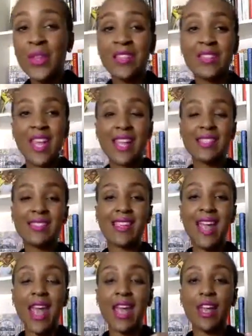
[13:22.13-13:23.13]
they
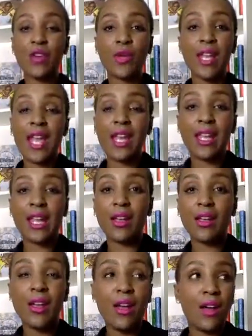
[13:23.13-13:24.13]
stay
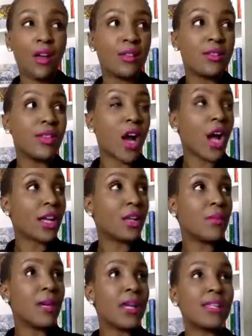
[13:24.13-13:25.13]
creating
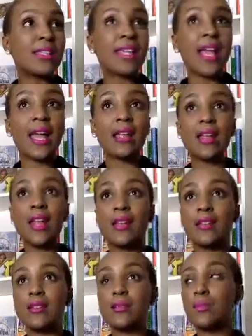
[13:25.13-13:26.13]
documents and